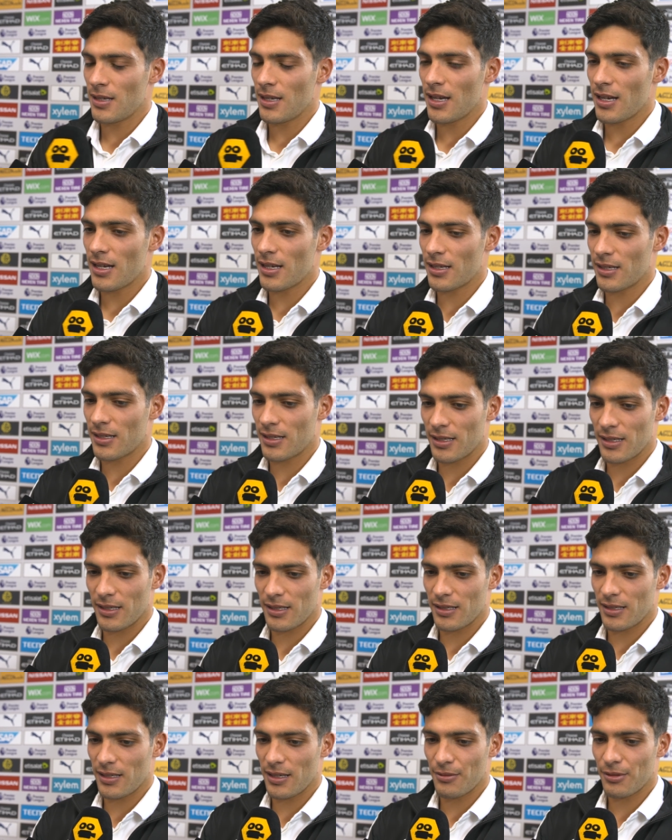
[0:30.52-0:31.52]
Yeah,
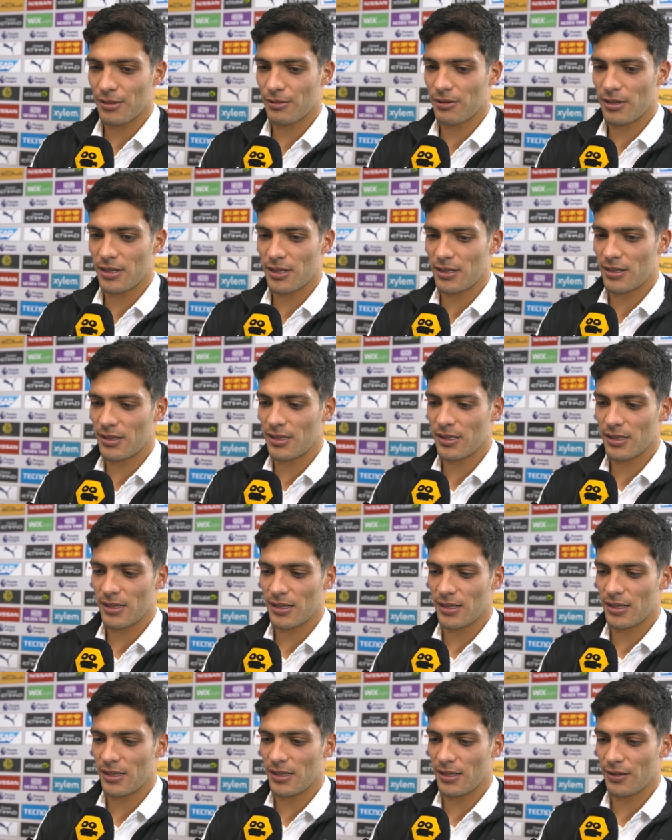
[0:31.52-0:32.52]
everyone
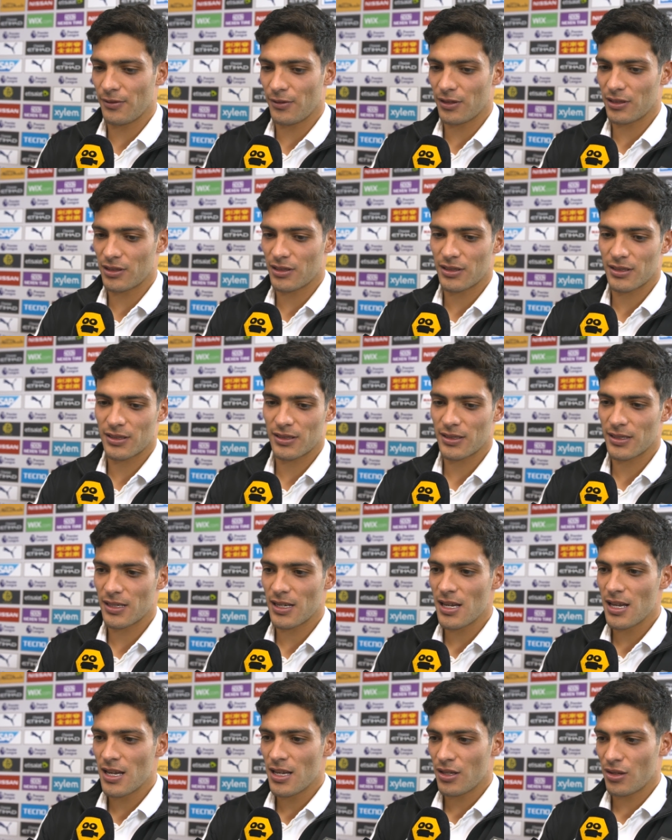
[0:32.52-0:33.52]
uh, was
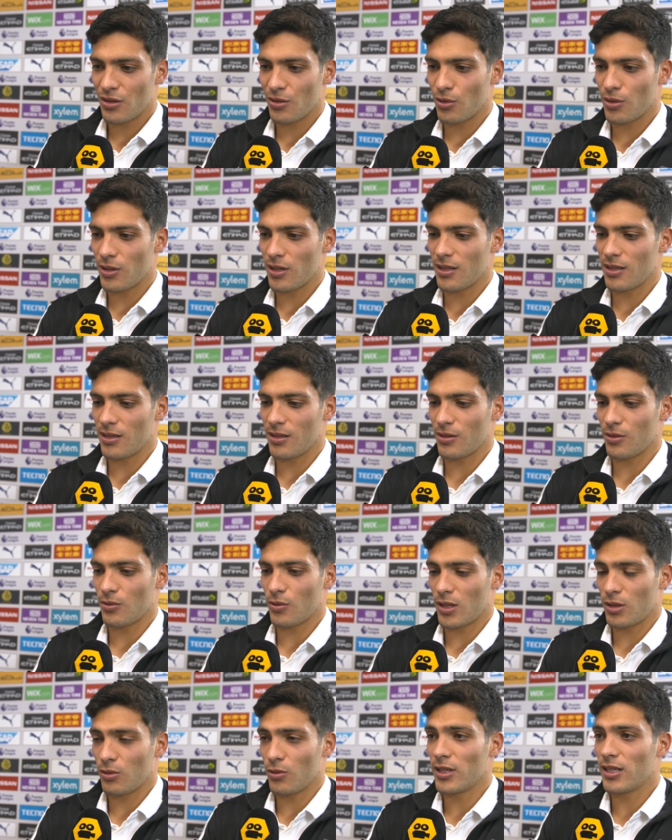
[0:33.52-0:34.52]
doing
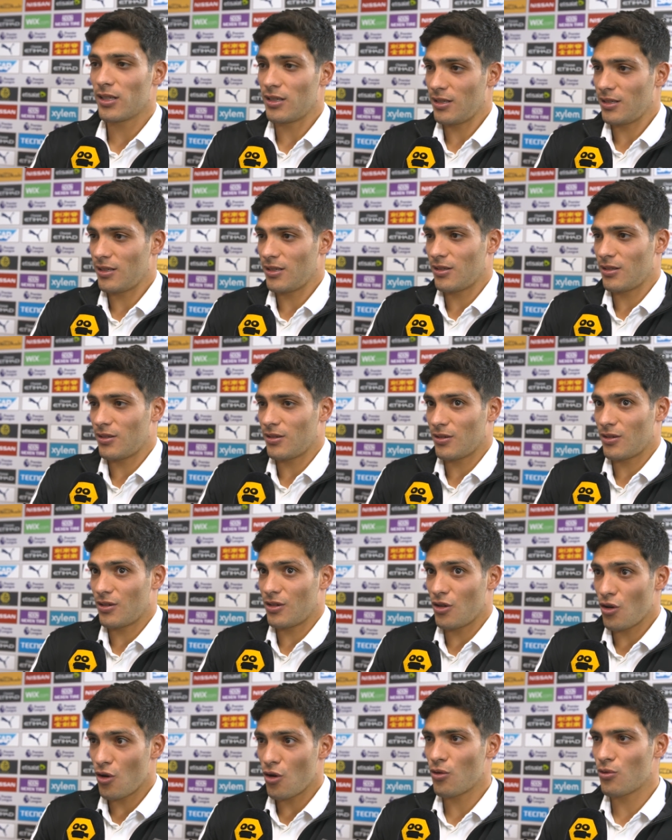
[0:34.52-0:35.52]
what we
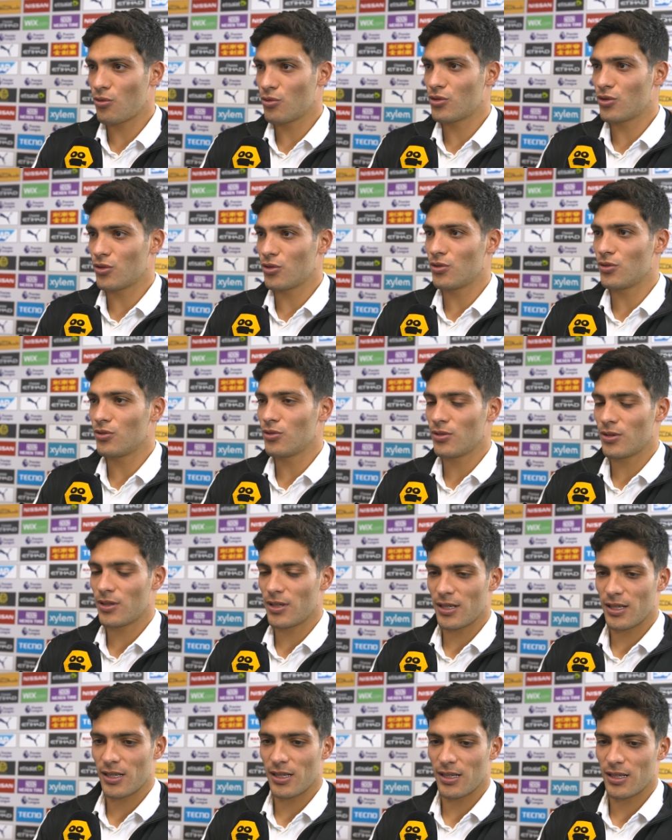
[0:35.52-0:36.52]
know to do.
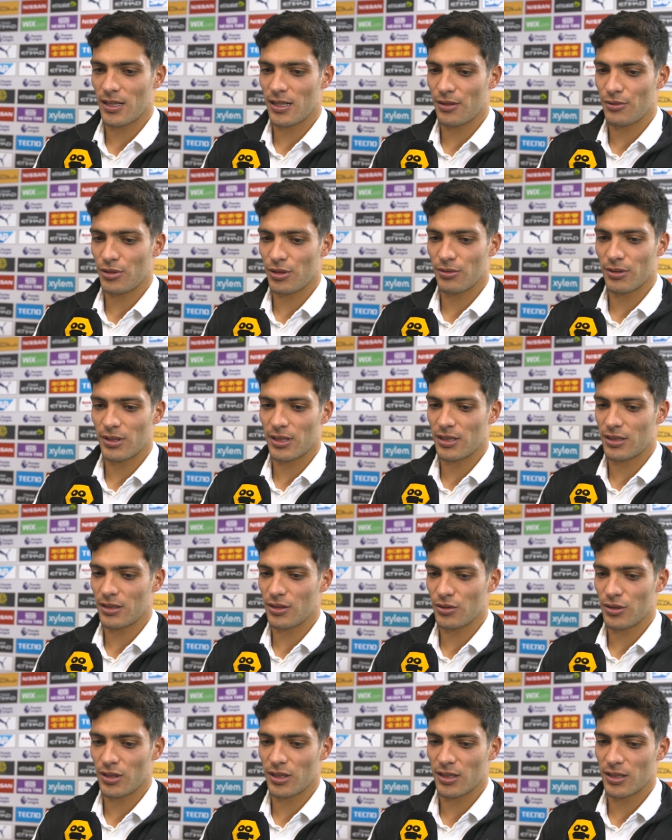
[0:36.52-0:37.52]
Uh, everyone
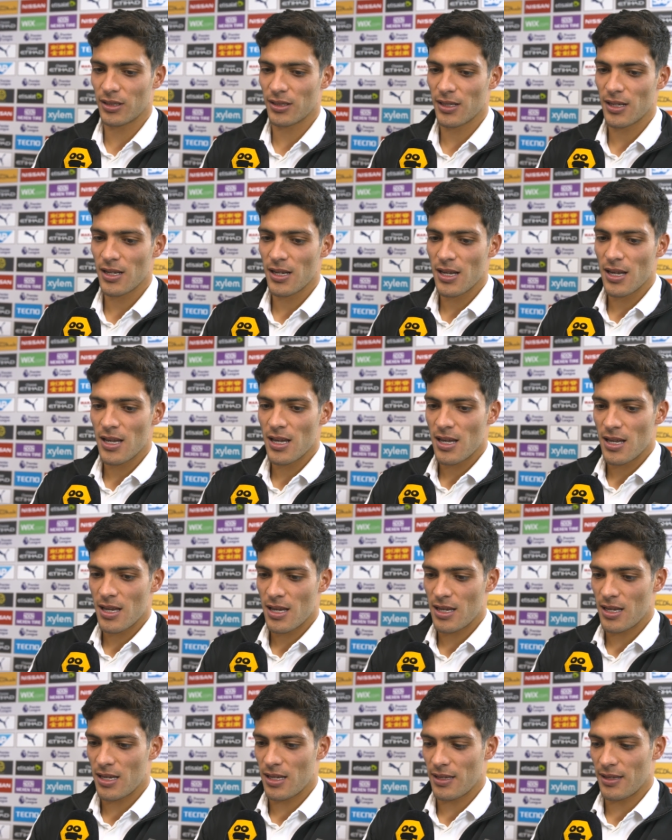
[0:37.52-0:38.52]
doing
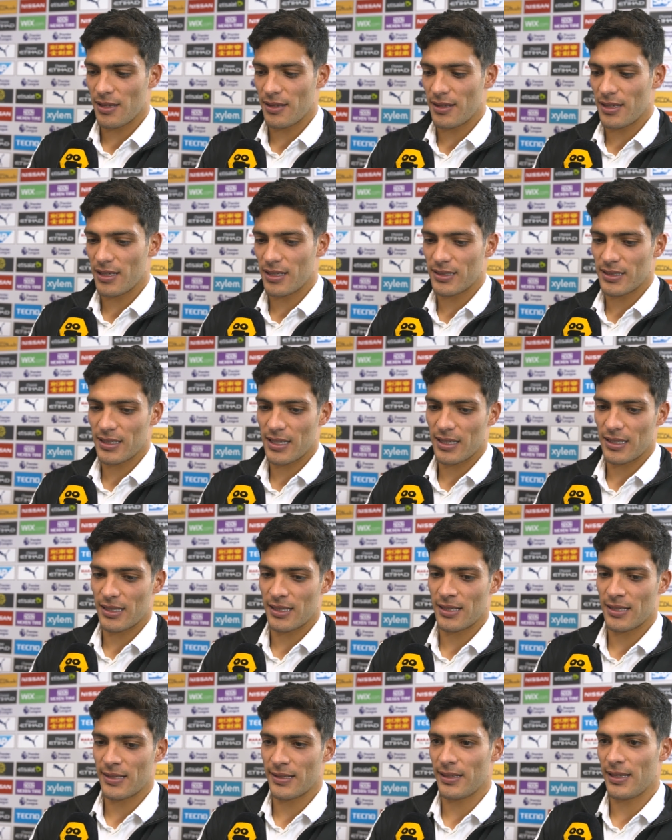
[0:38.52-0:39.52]
uh, the things that
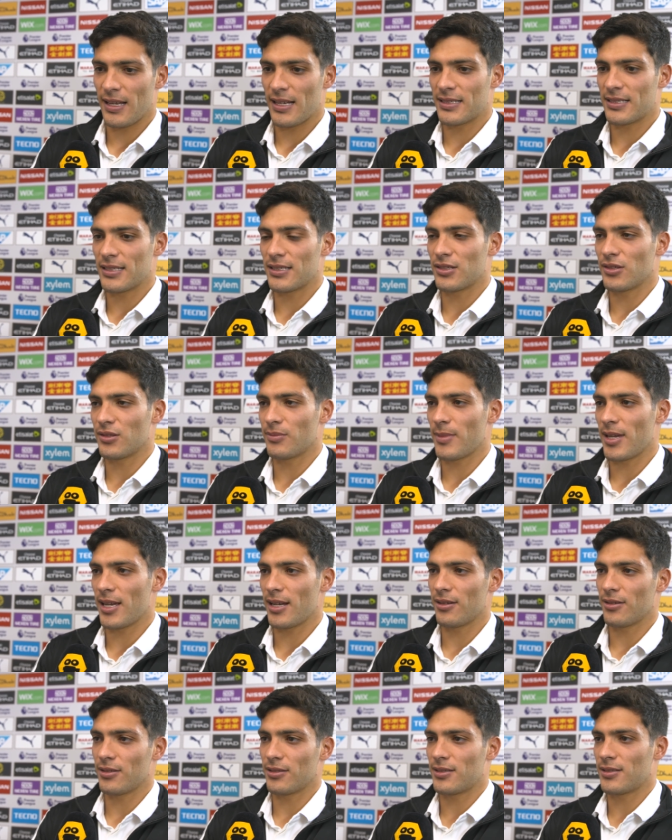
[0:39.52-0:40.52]
last season
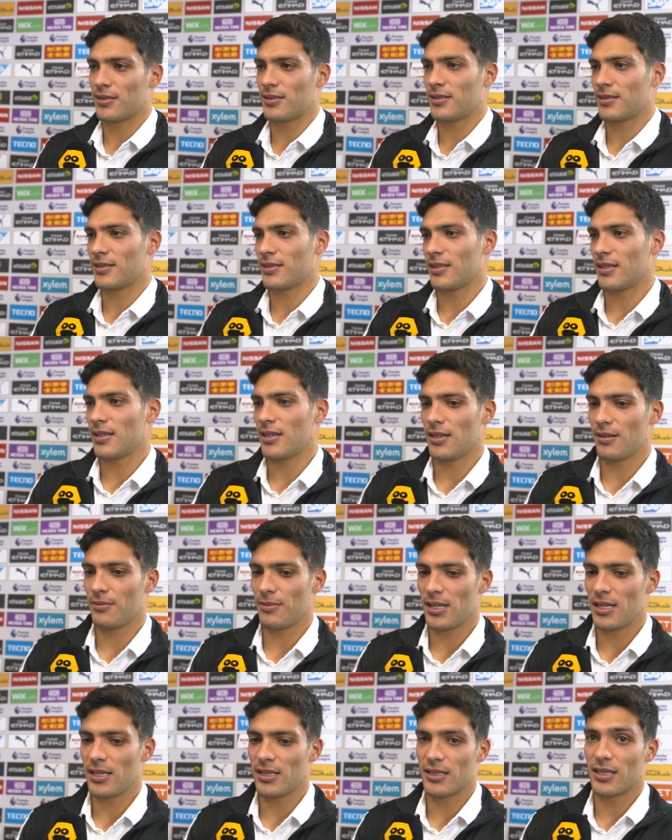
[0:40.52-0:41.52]
made us uh,
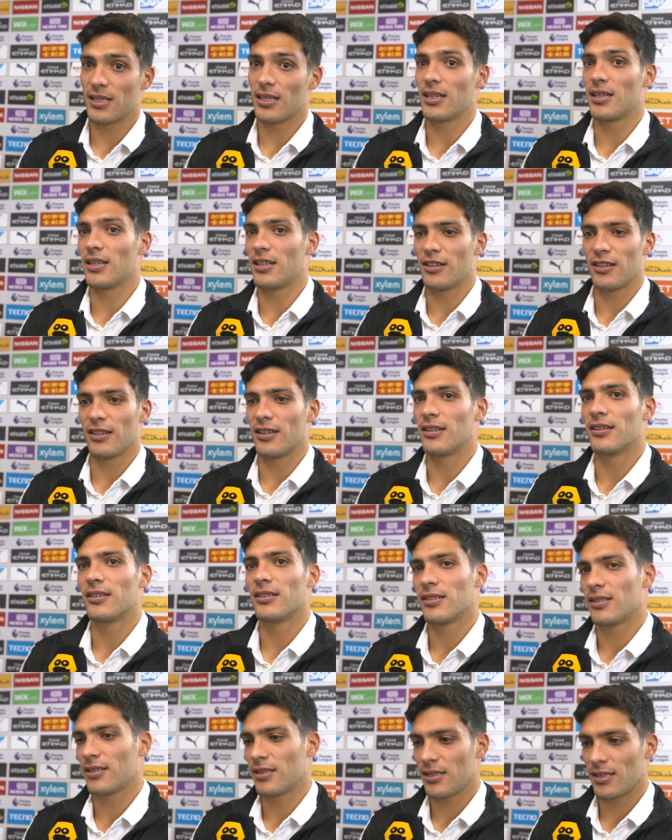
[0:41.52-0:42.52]
be in the
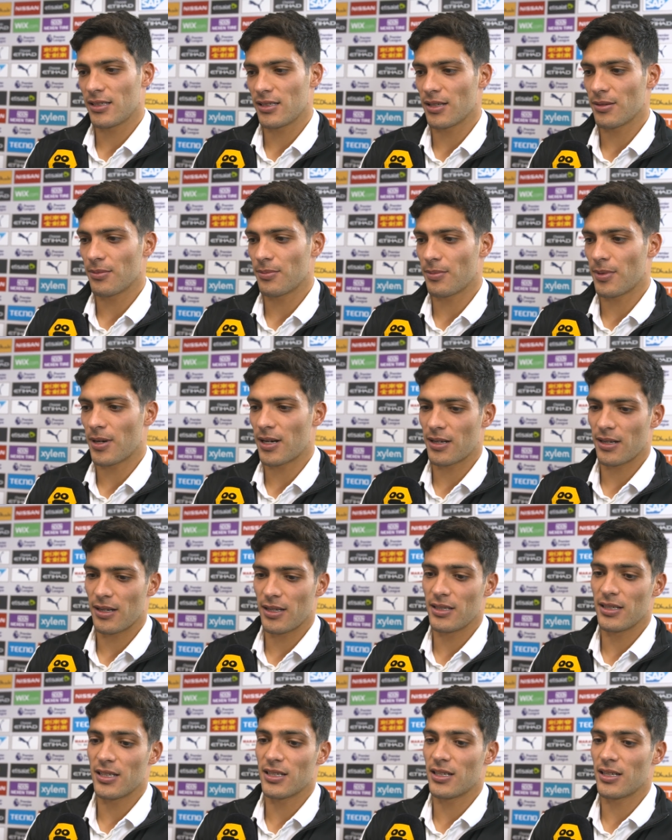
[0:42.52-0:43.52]
in the part
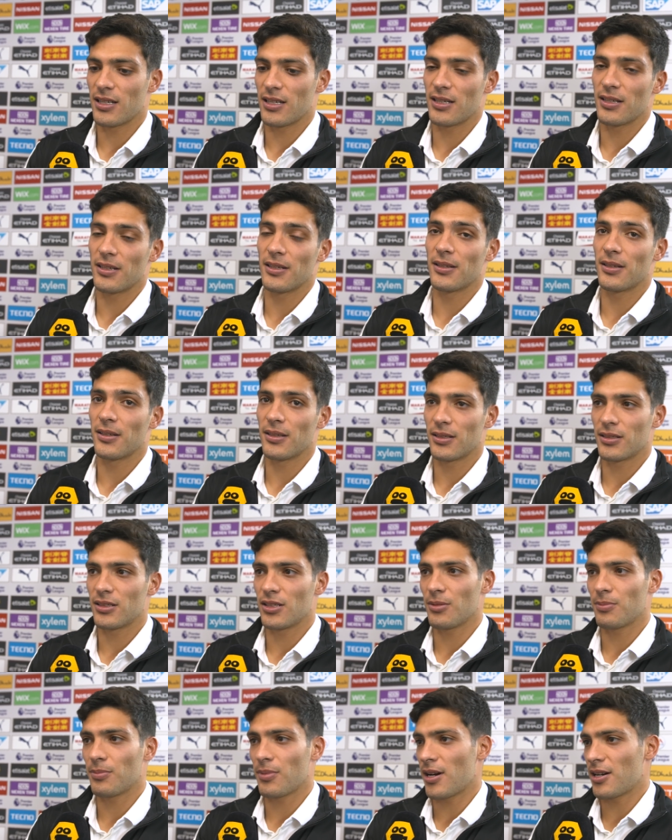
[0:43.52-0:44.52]
in the
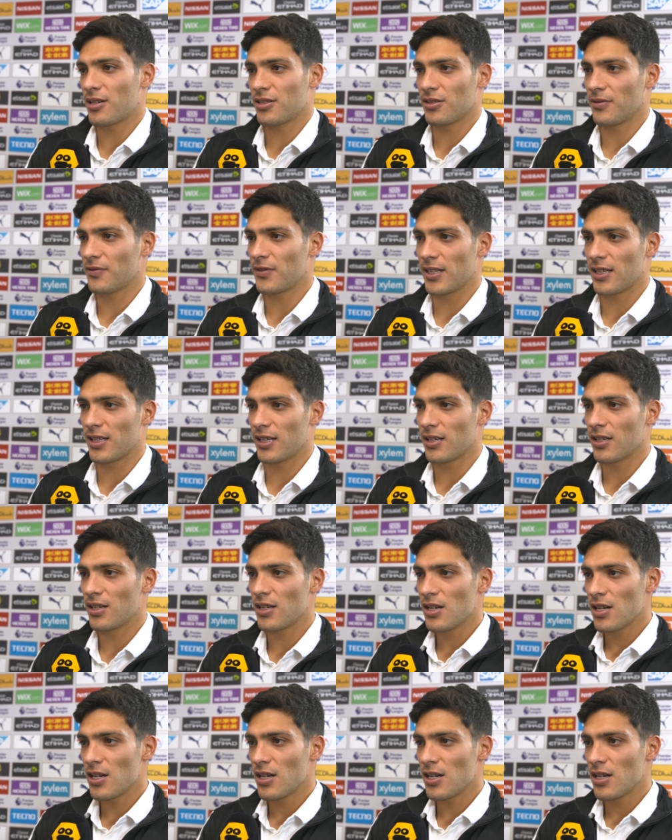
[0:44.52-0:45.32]
top part of the